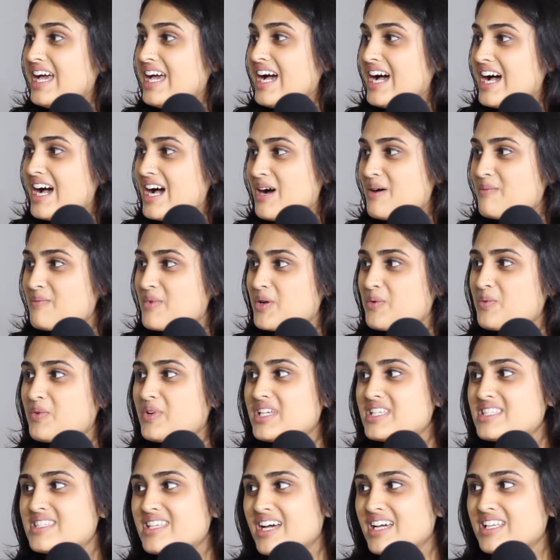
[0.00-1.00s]
And we
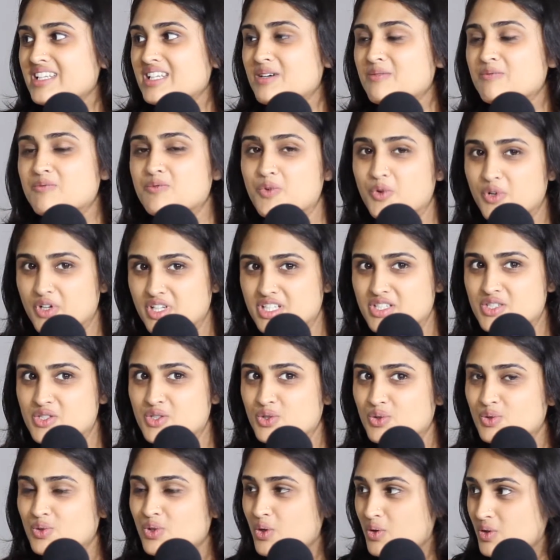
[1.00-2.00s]
signed up
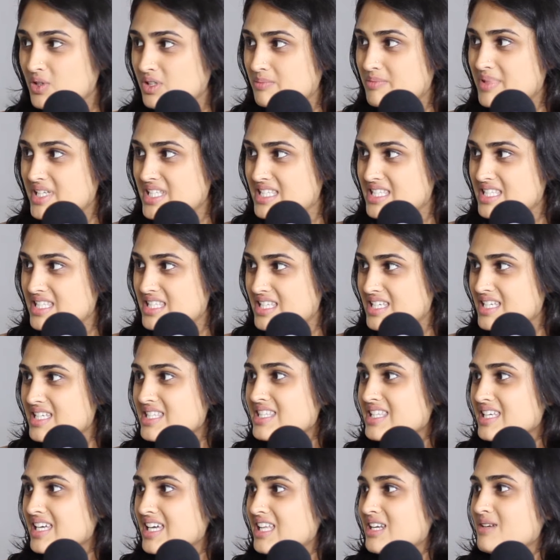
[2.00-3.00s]
42 local
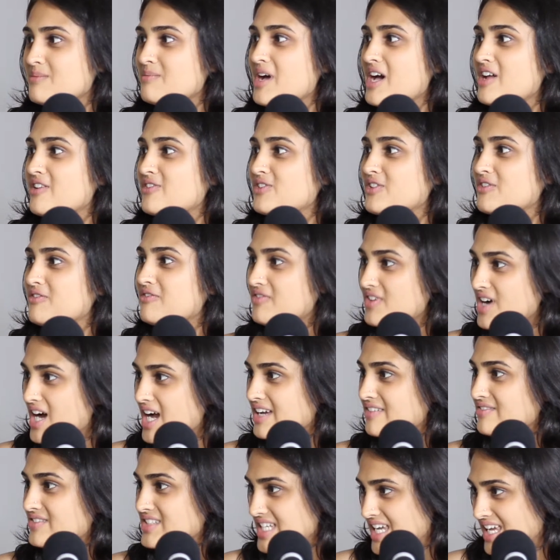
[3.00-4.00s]
businesses in a matter of
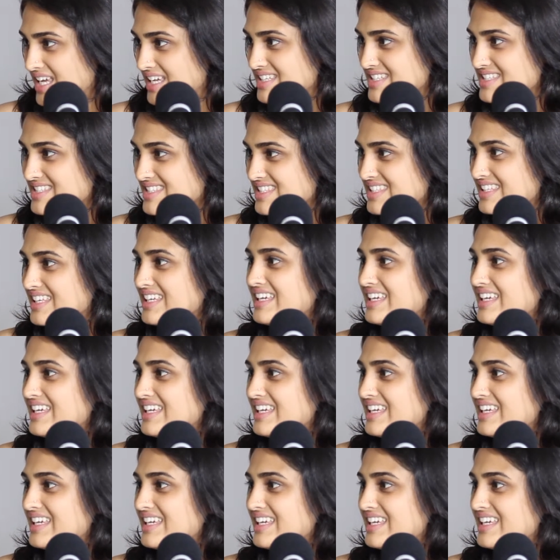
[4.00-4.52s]
5 days.